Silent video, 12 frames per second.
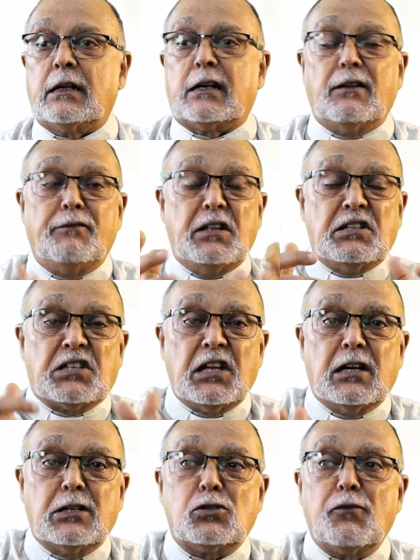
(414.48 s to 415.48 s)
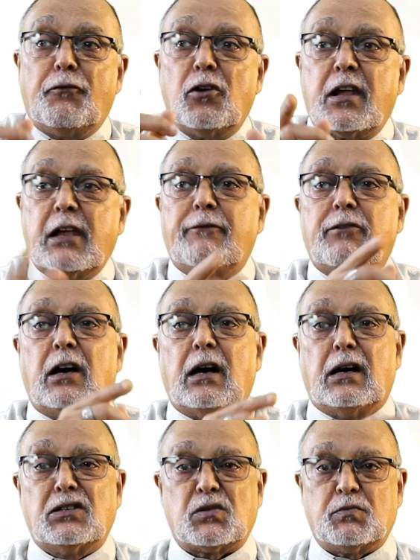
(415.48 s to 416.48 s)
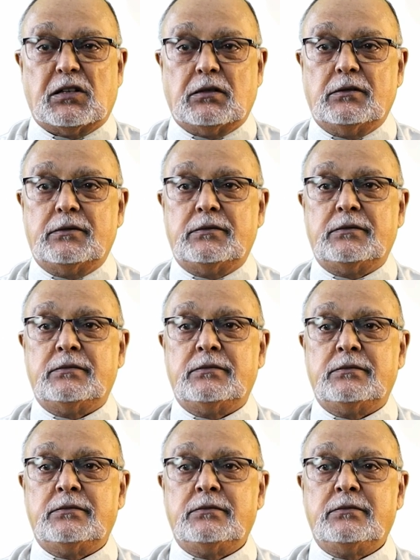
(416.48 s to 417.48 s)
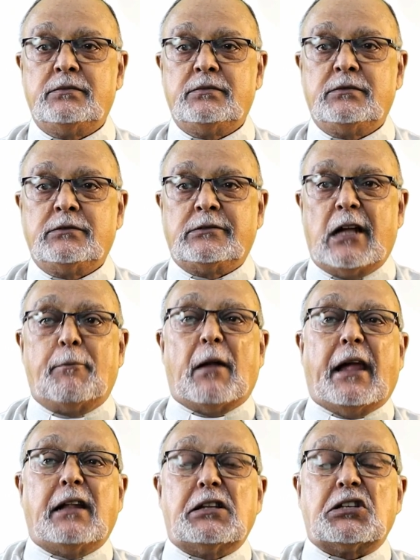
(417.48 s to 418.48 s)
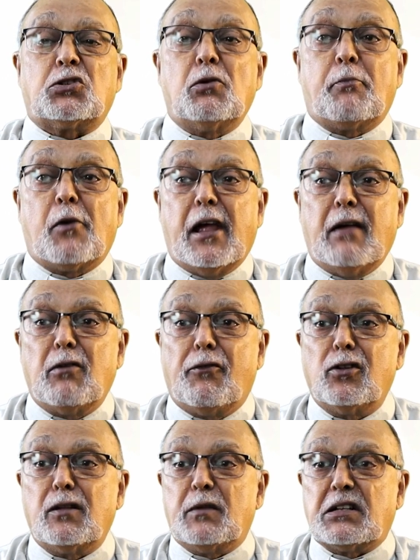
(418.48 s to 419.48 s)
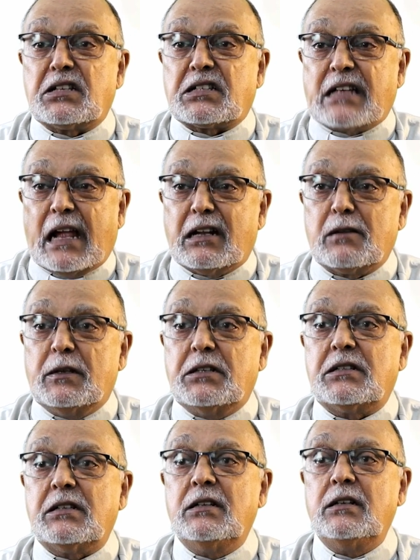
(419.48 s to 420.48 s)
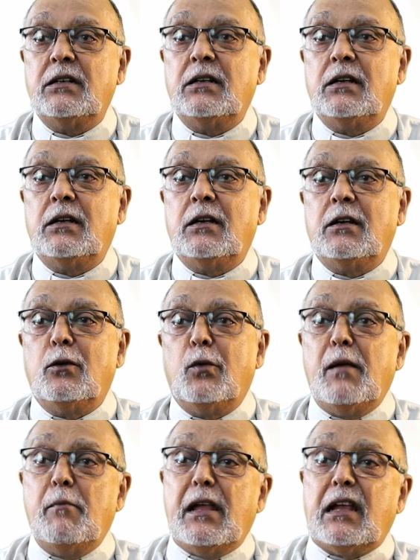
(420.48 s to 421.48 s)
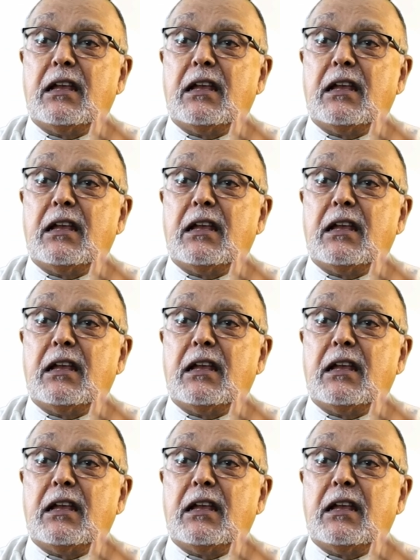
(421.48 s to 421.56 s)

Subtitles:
convincing her to forgive her husband. Applying this to prayer before the Blessed Sacrament, we may